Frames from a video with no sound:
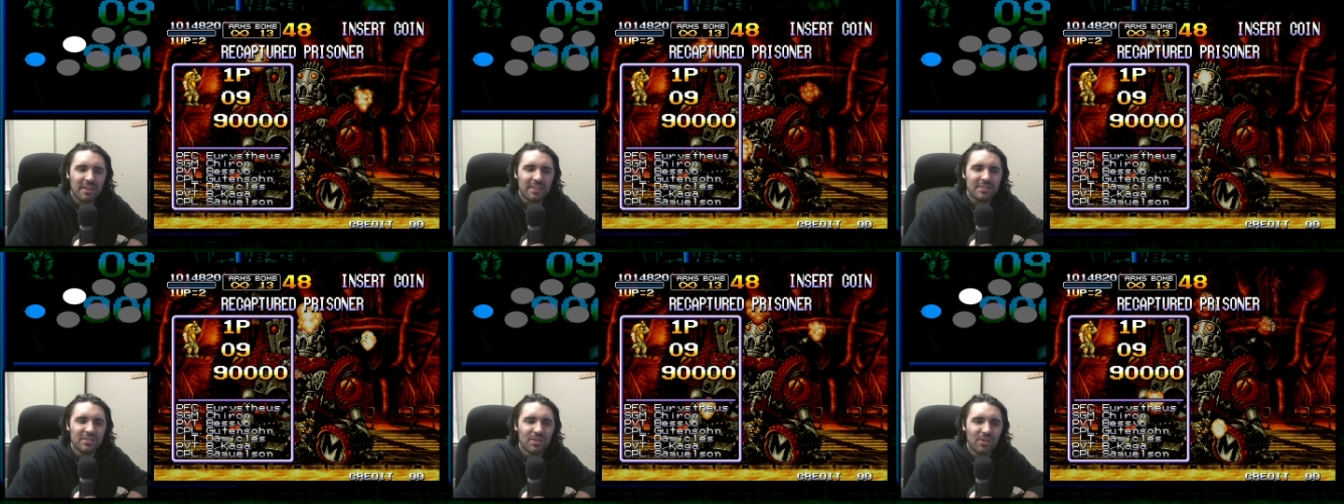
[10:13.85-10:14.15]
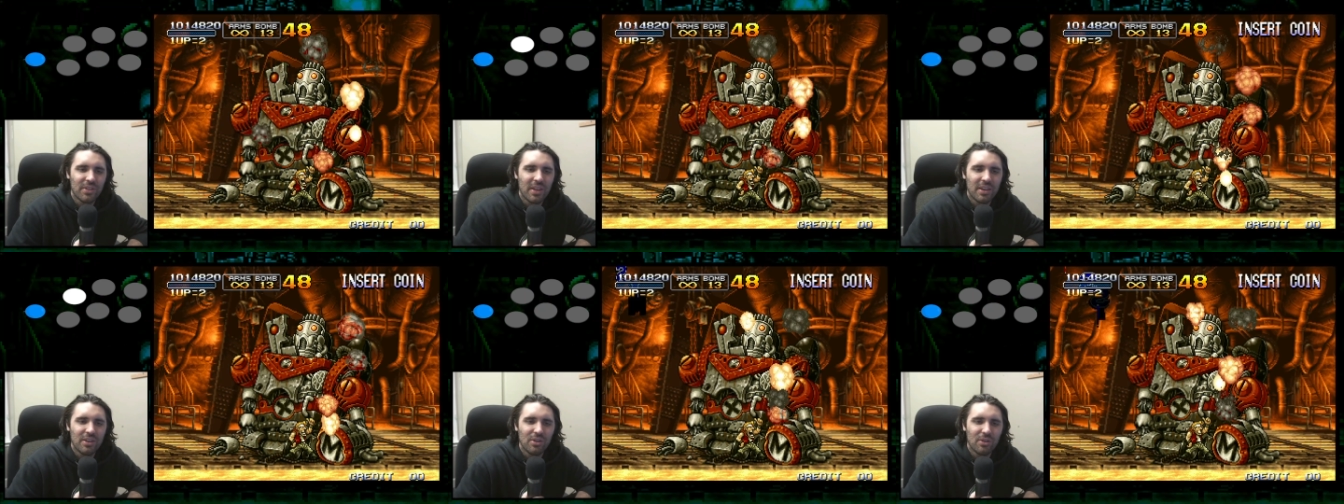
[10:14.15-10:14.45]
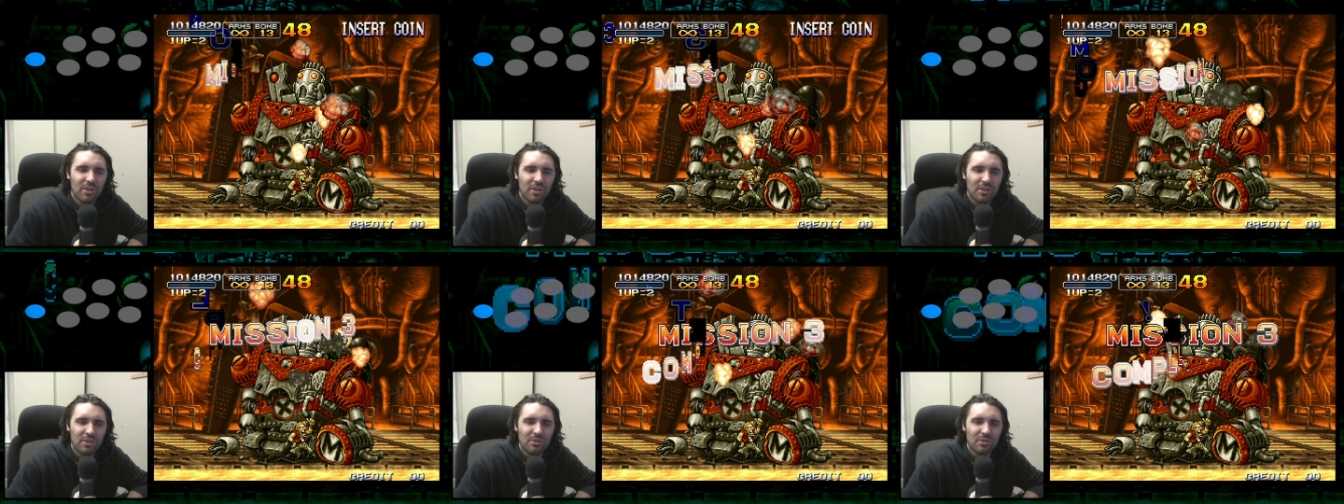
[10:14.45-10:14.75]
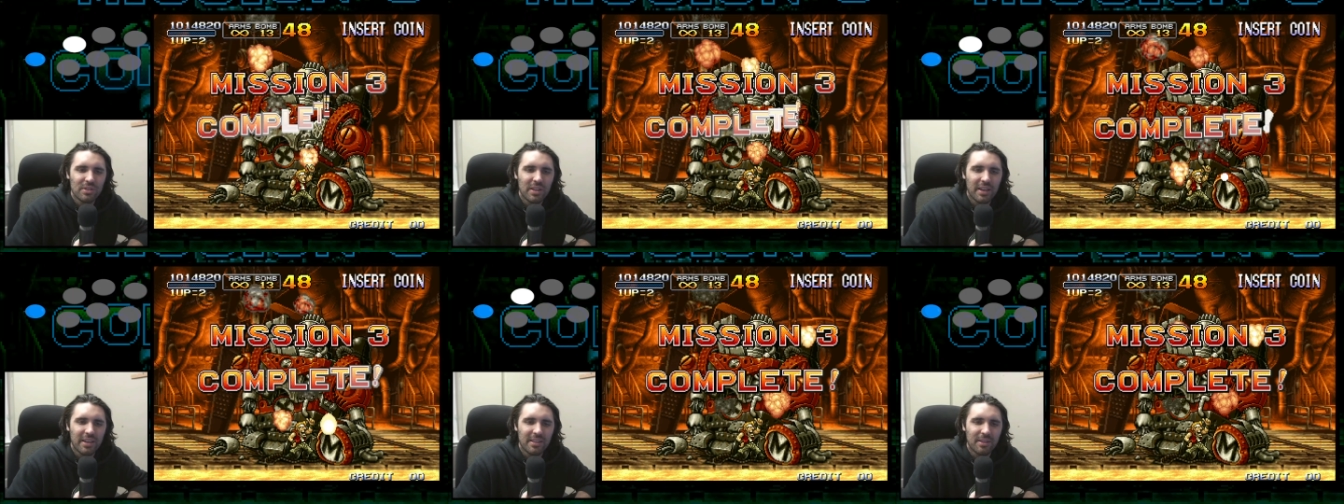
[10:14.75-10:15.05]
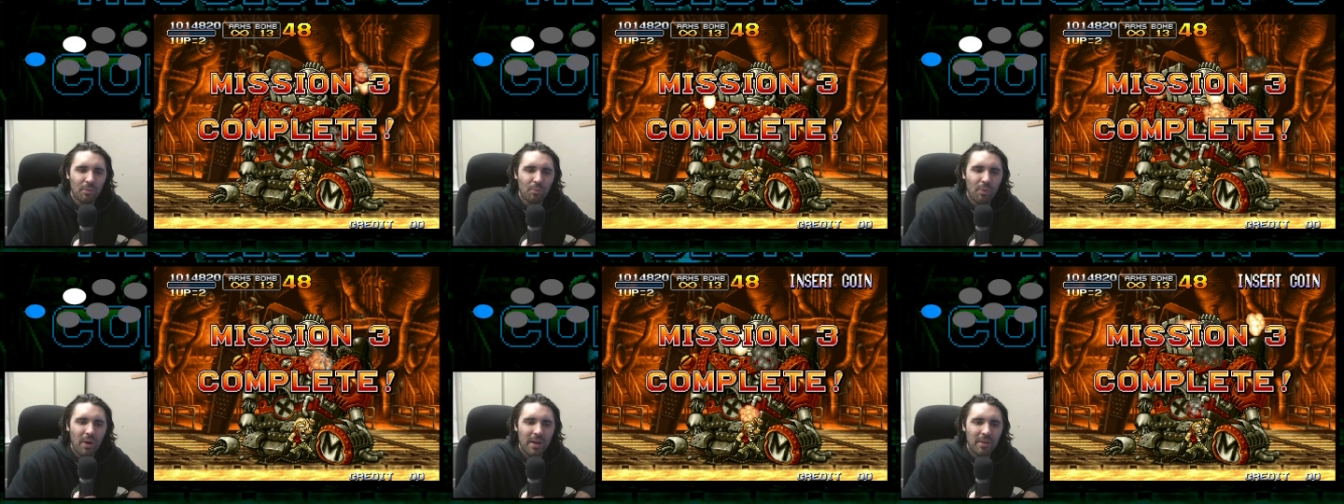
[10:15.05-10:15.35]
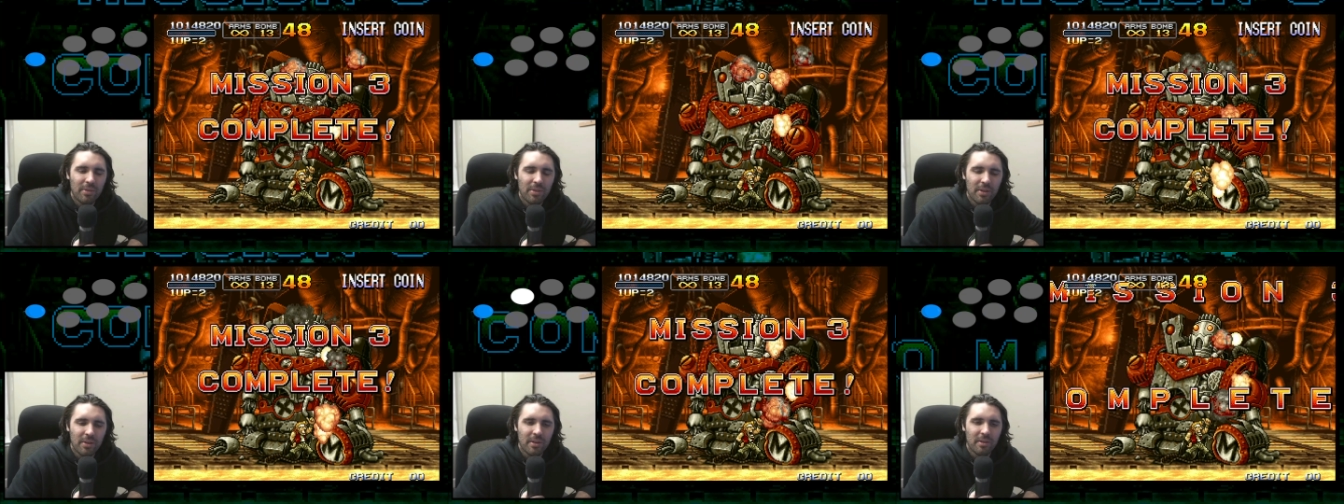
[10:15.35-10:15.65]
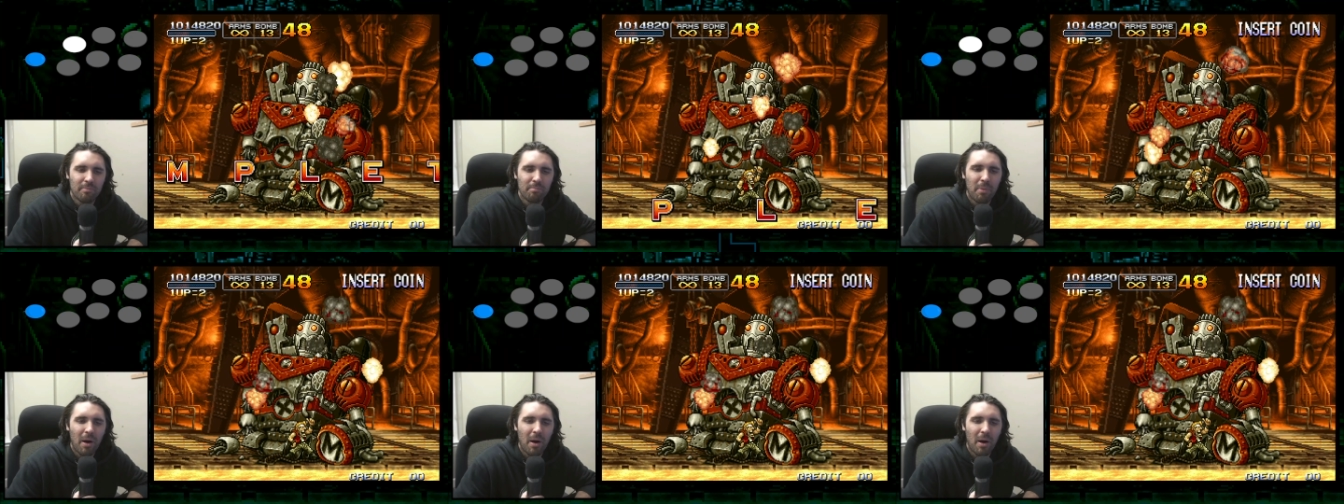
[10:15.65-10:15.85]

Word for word: And so then you can use like the wet the